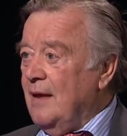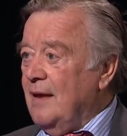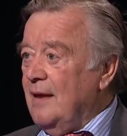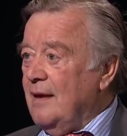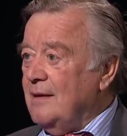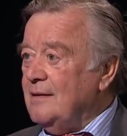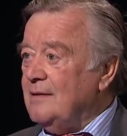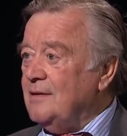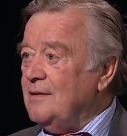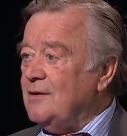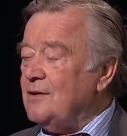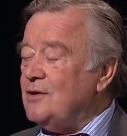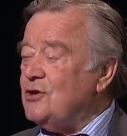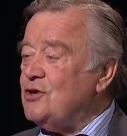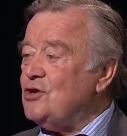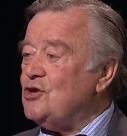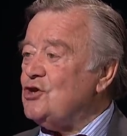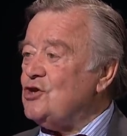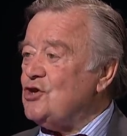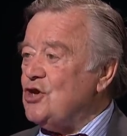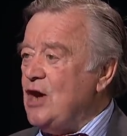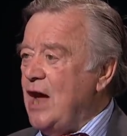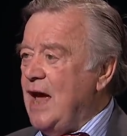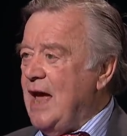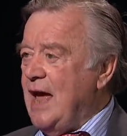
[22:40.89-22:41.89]
And the
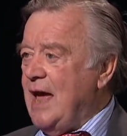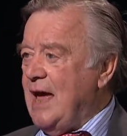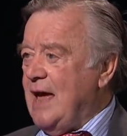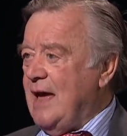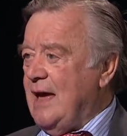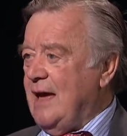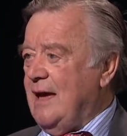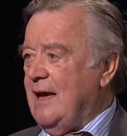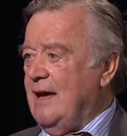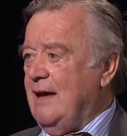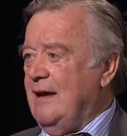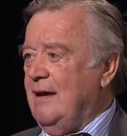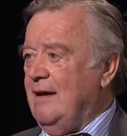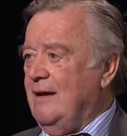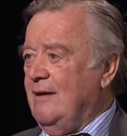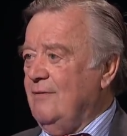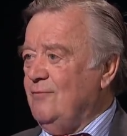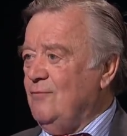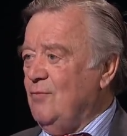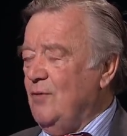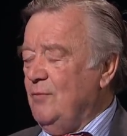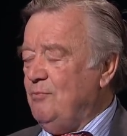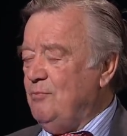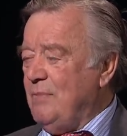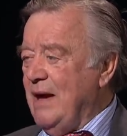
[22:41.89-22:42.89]
share
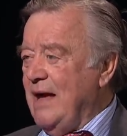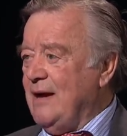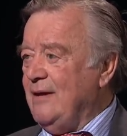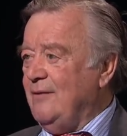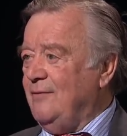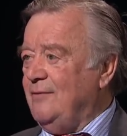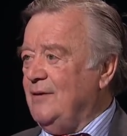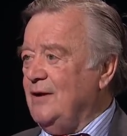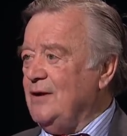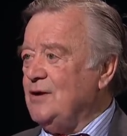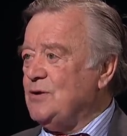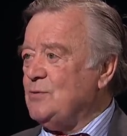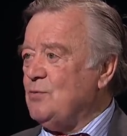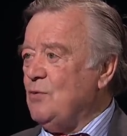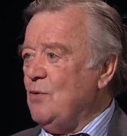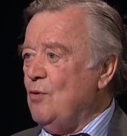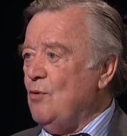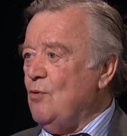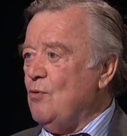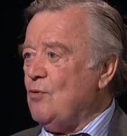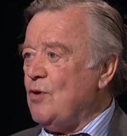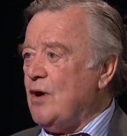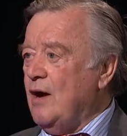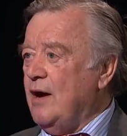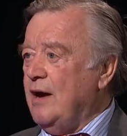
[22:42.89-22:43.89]
of what benefits were
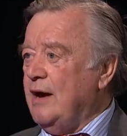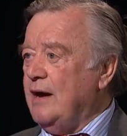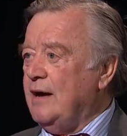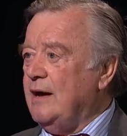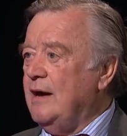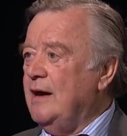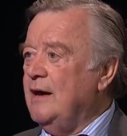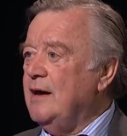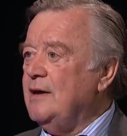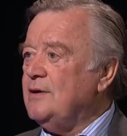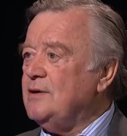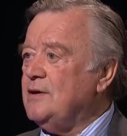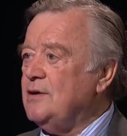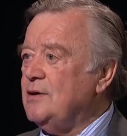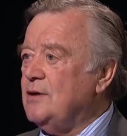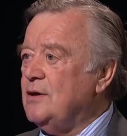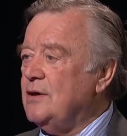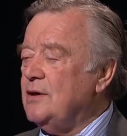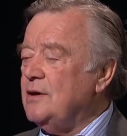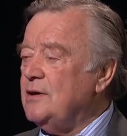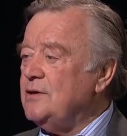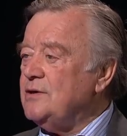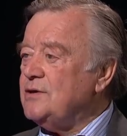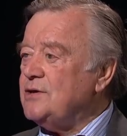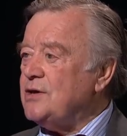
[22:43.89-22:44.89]
all going to
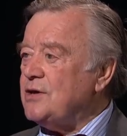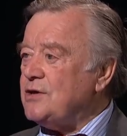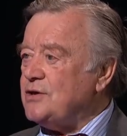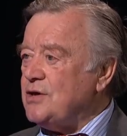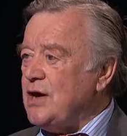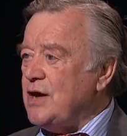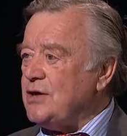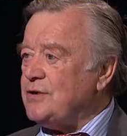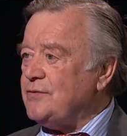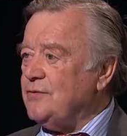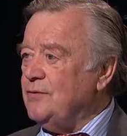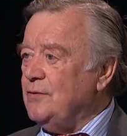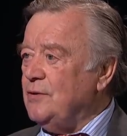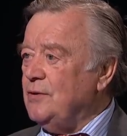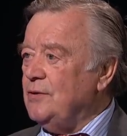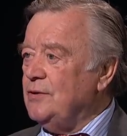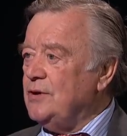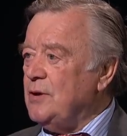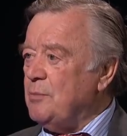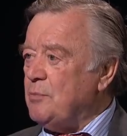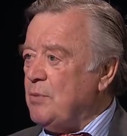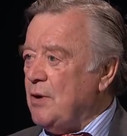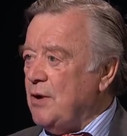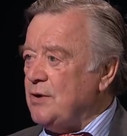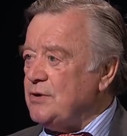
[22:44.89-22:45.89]
the successful,
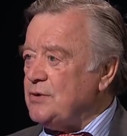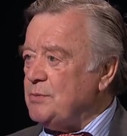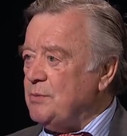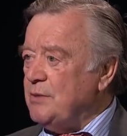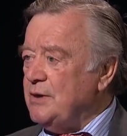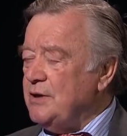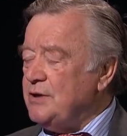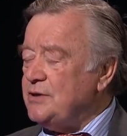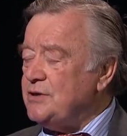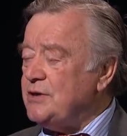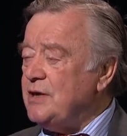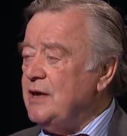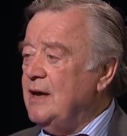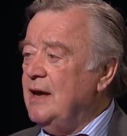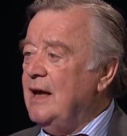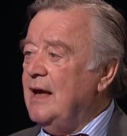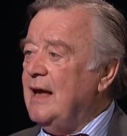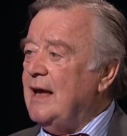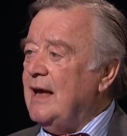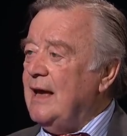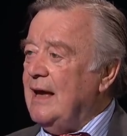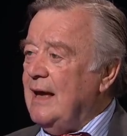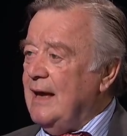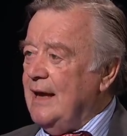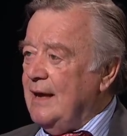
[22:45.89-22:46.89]
the prosperous,
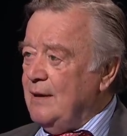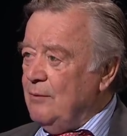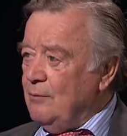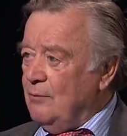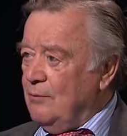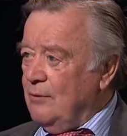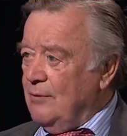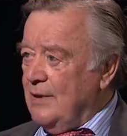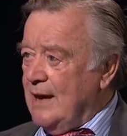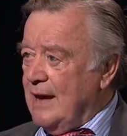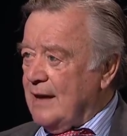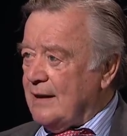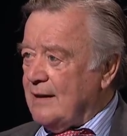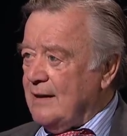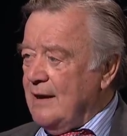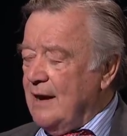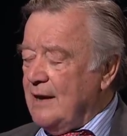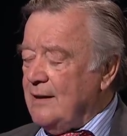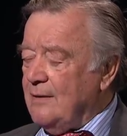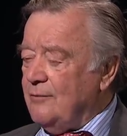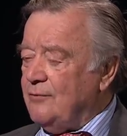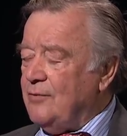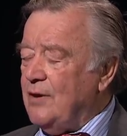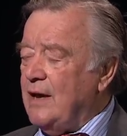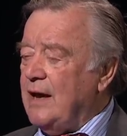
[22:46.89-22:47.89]
and all that
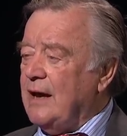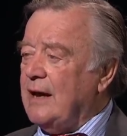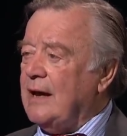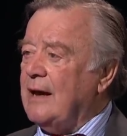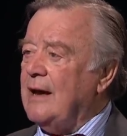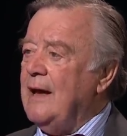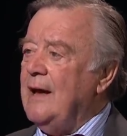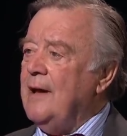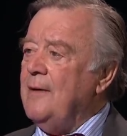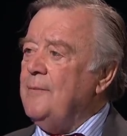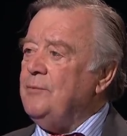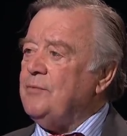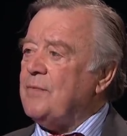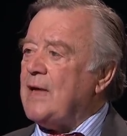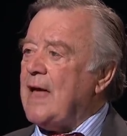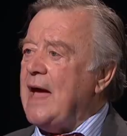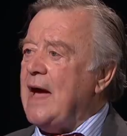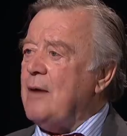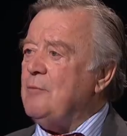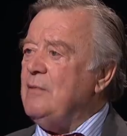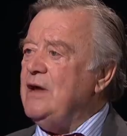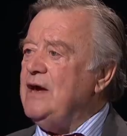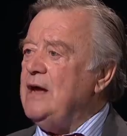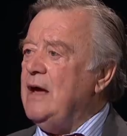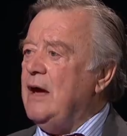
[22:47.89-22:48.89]
kind of thing. So what should we
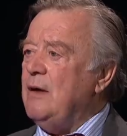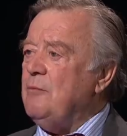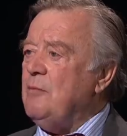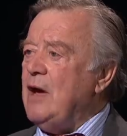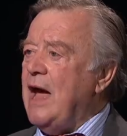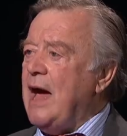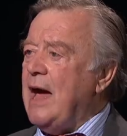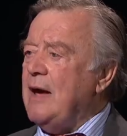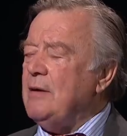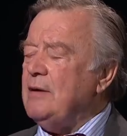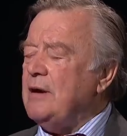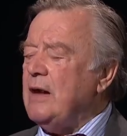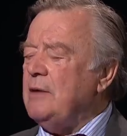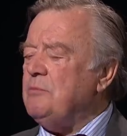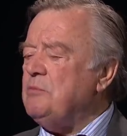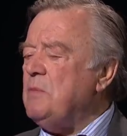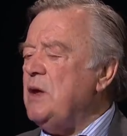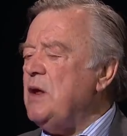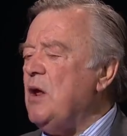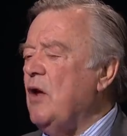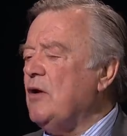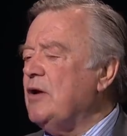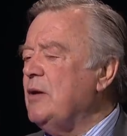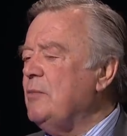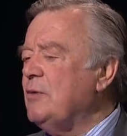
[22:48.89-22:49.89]
have done?
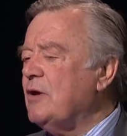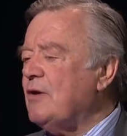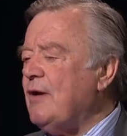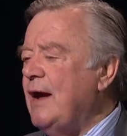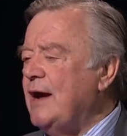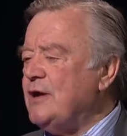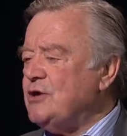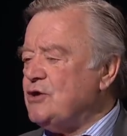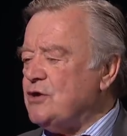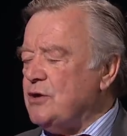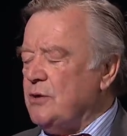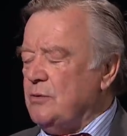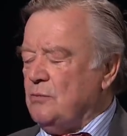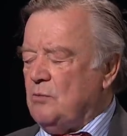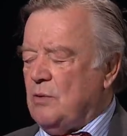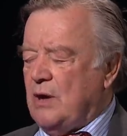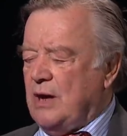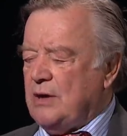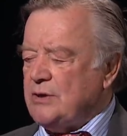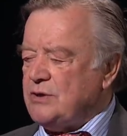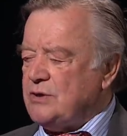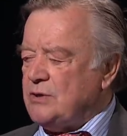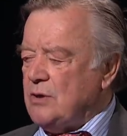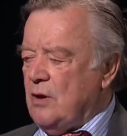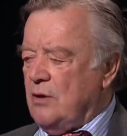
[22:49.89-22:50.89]
And on immigration,
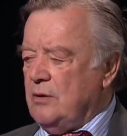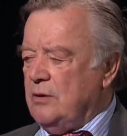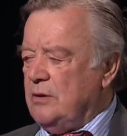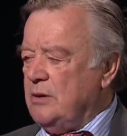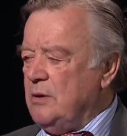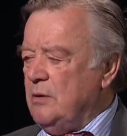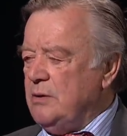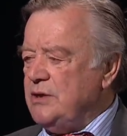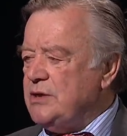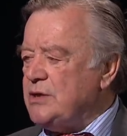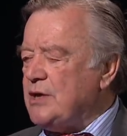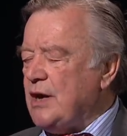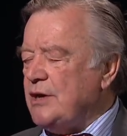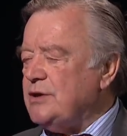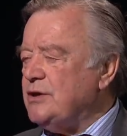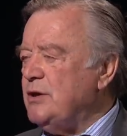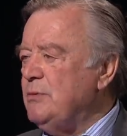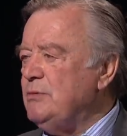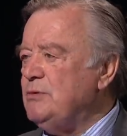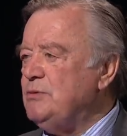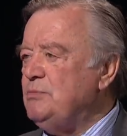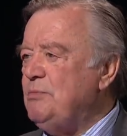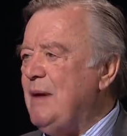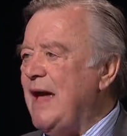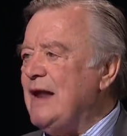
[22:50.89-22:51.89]
whilst on, this
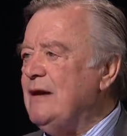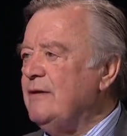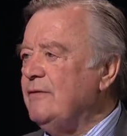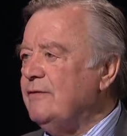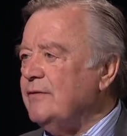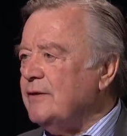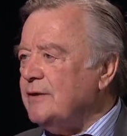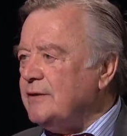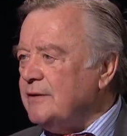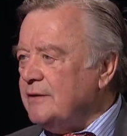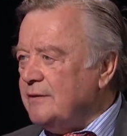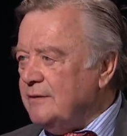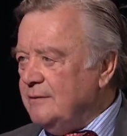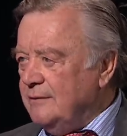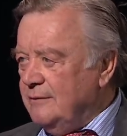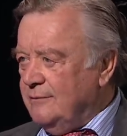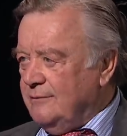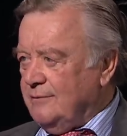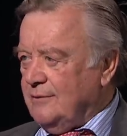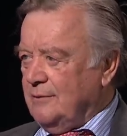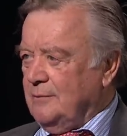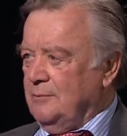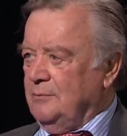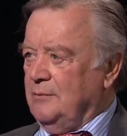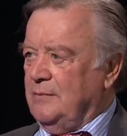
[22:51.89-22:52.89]
country has benefited
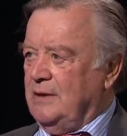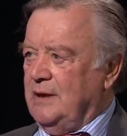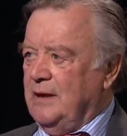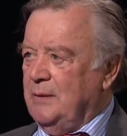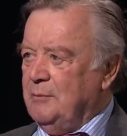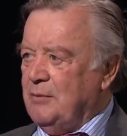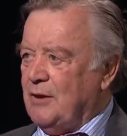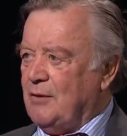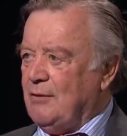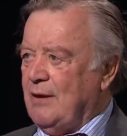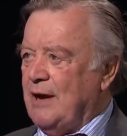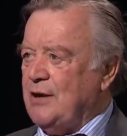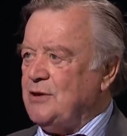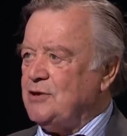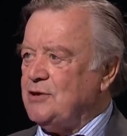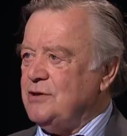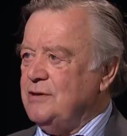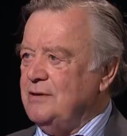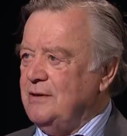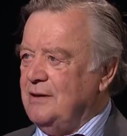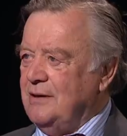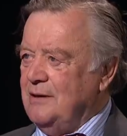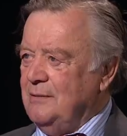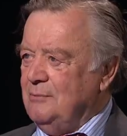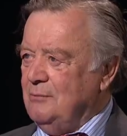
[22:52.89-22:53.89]
from
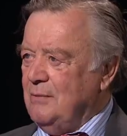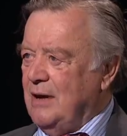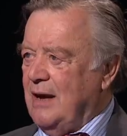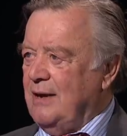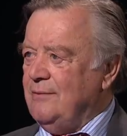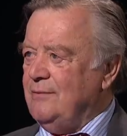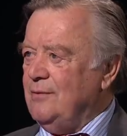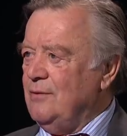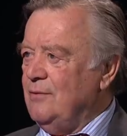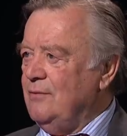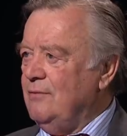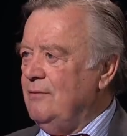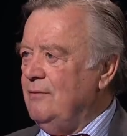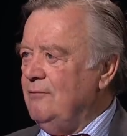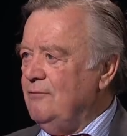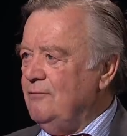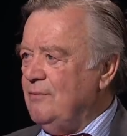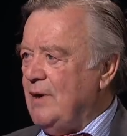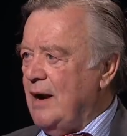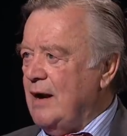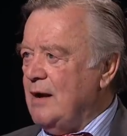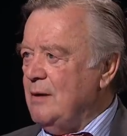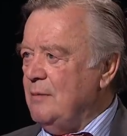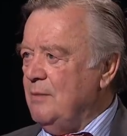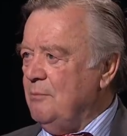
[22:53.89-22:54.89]
immigration, in my view,
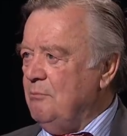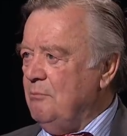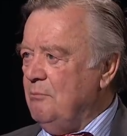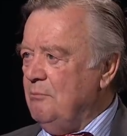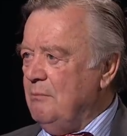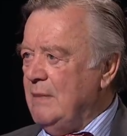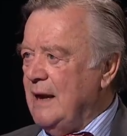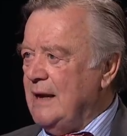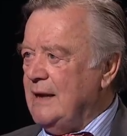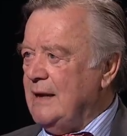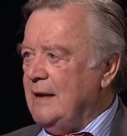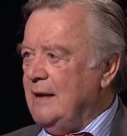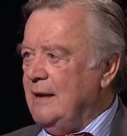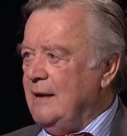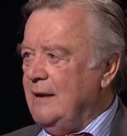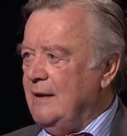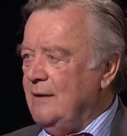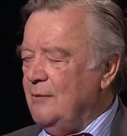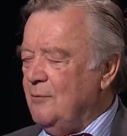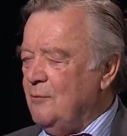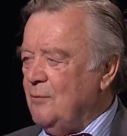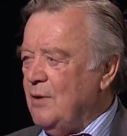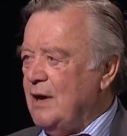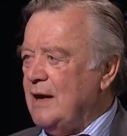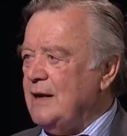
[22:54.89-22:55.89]
very many
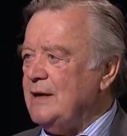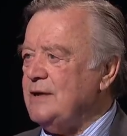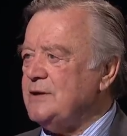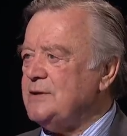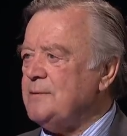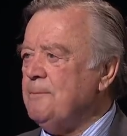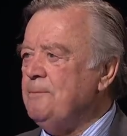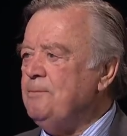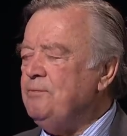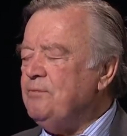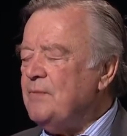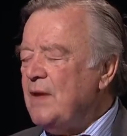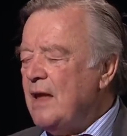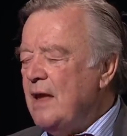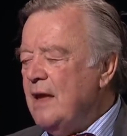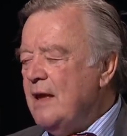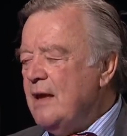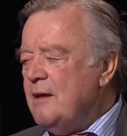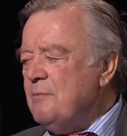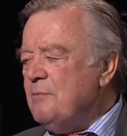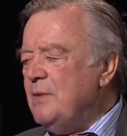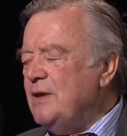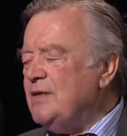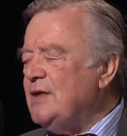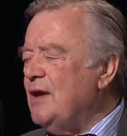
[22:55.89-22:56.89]
ways.
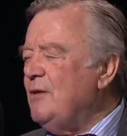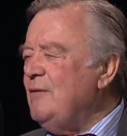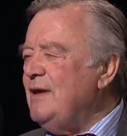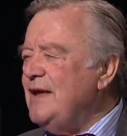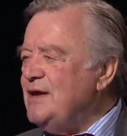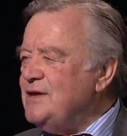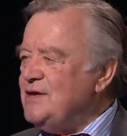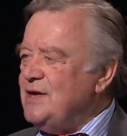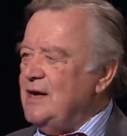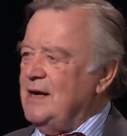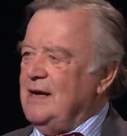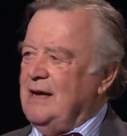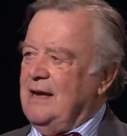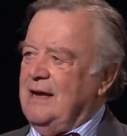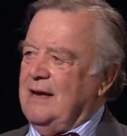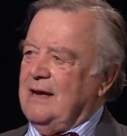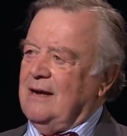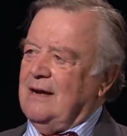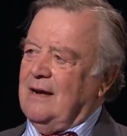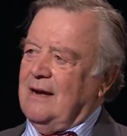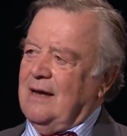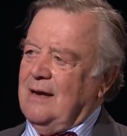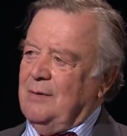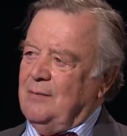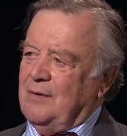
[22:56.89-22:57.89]
But there is
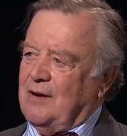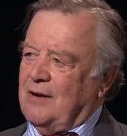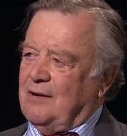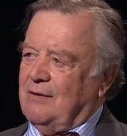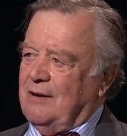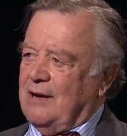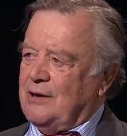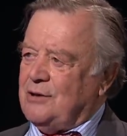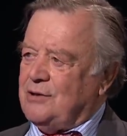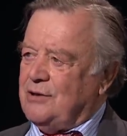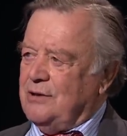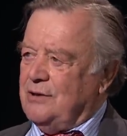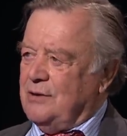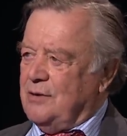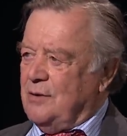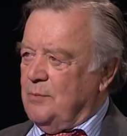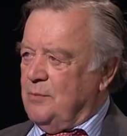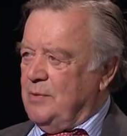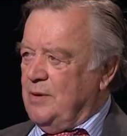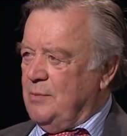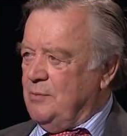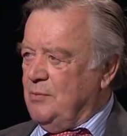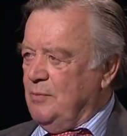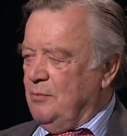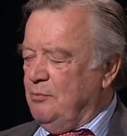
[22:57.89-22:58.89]
illegal immigration. There are
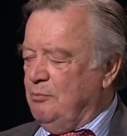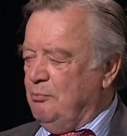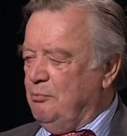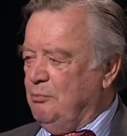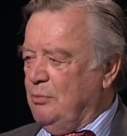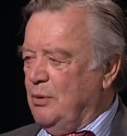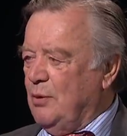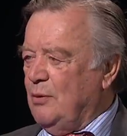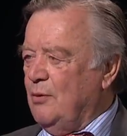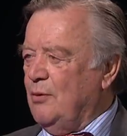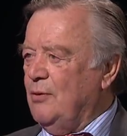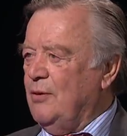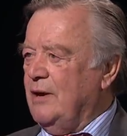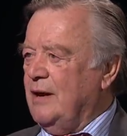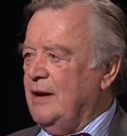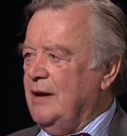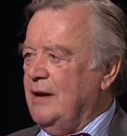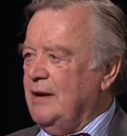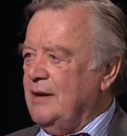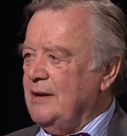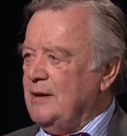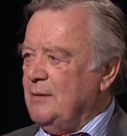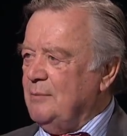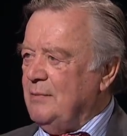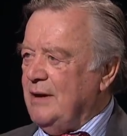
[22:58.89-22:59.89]
people pouring
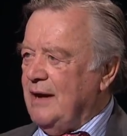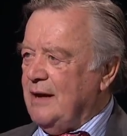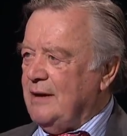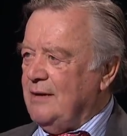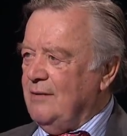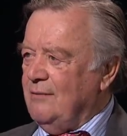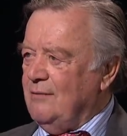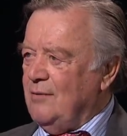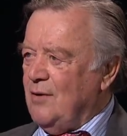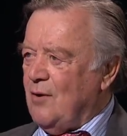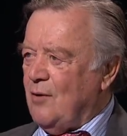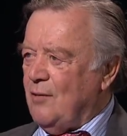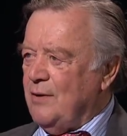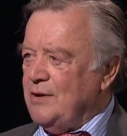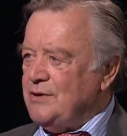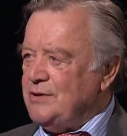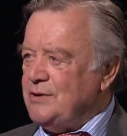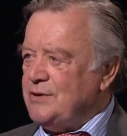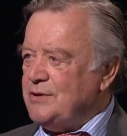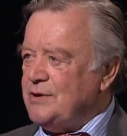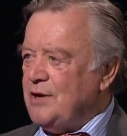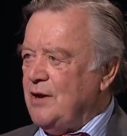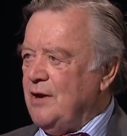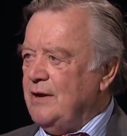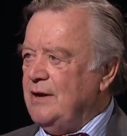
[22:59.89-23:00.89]
in, in the back of lorries
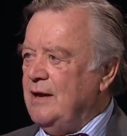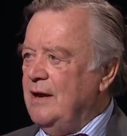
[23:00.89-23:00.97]
and so on.